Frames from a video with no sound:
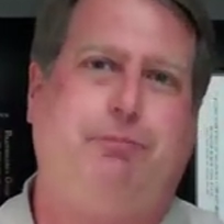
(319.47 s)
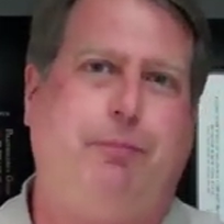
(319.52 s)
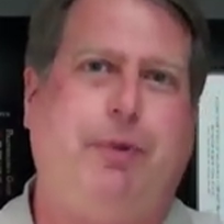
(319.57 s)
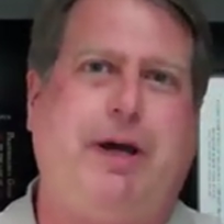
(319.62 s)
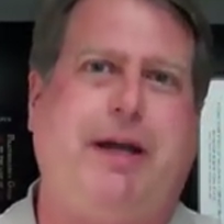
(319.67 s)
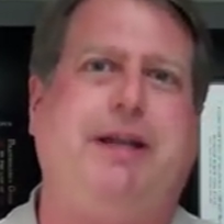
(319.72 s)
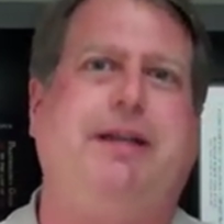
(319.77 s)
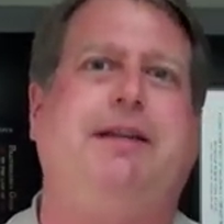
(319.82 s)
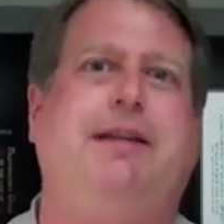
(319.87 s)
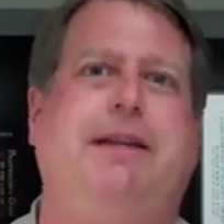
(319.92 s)

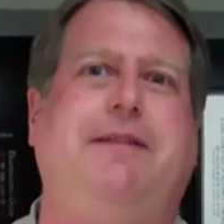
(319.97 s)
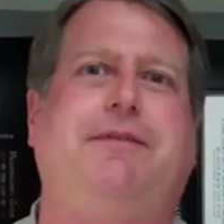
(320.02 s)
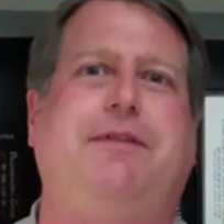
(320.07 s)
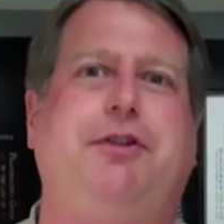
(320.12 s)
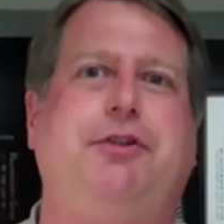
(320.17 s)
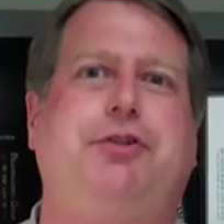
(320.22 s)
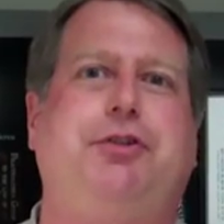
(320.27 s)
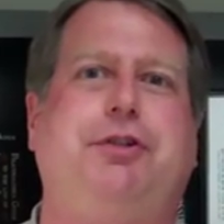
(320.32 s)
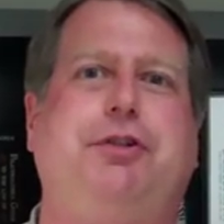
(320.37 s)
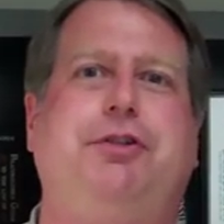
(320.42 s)
But if
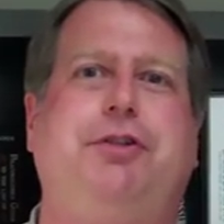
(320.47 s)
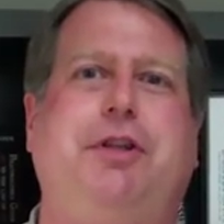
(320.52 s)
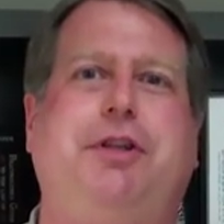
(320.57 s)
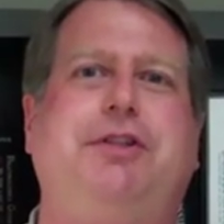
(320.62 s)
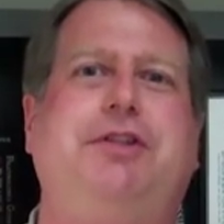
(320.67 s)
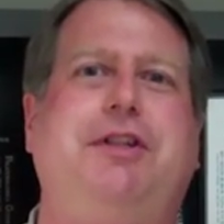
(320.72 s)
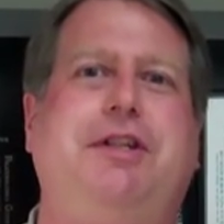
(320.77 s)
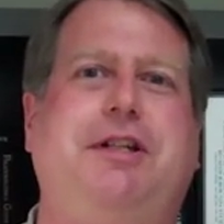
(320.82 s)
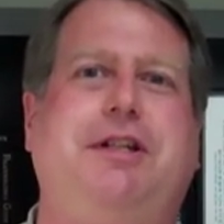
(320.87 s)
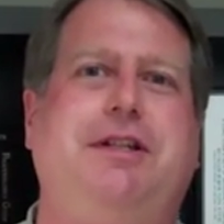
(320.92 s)
the insured
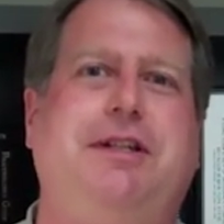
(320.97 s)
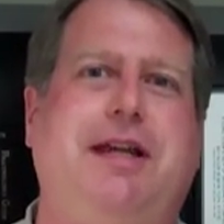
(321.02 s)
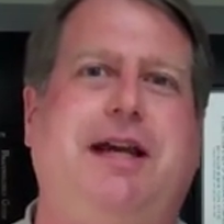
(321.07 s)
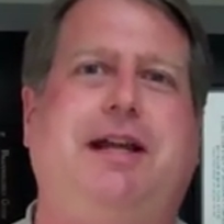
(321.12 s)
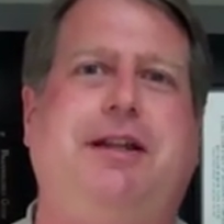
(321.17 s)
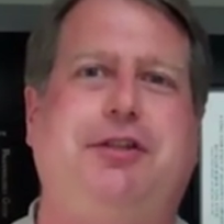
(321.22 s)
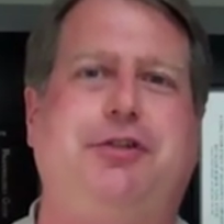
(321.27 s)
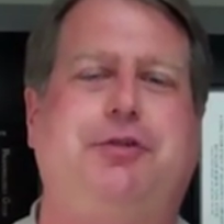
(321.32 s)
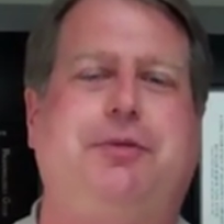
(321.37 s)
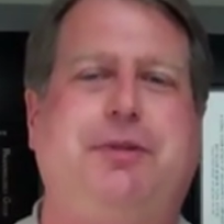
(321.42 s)
doesn't
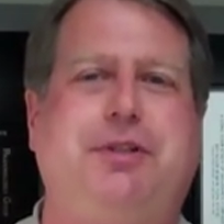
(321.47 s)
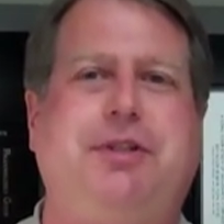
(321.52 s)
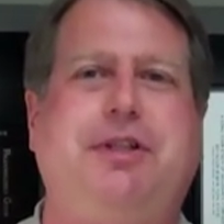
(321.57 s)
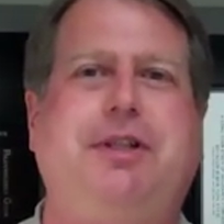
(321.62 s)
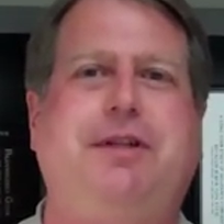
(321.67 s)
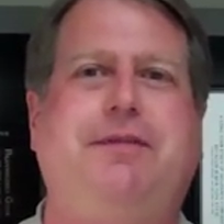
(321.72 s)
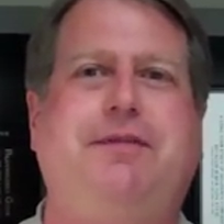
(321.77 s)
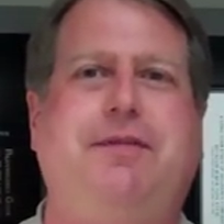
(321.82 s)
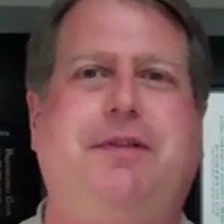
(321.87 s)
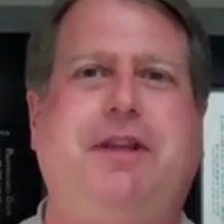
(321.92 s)
acknowledge
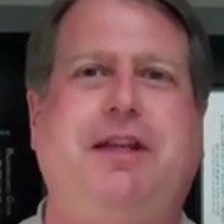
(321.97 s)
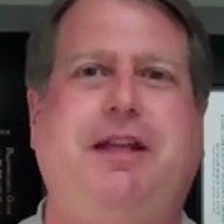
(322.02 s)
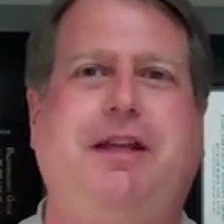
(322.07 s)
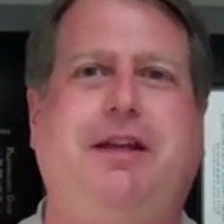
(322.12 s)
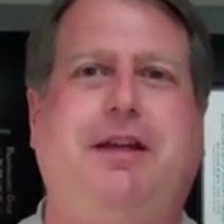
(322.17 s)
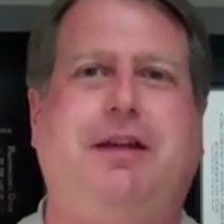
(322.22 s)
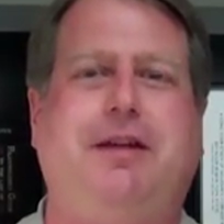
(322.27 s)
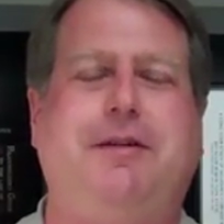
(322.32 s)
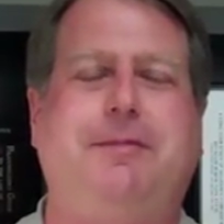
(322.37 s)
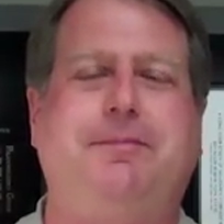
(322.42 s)
receipt of
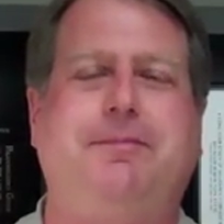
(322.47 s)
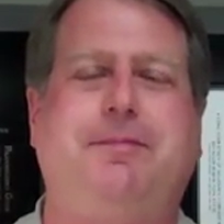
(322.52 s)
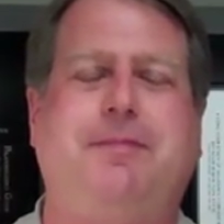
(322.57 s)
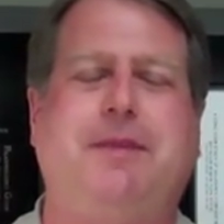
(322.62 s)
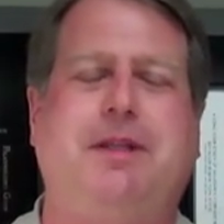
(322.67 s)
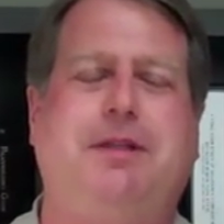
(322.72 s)
the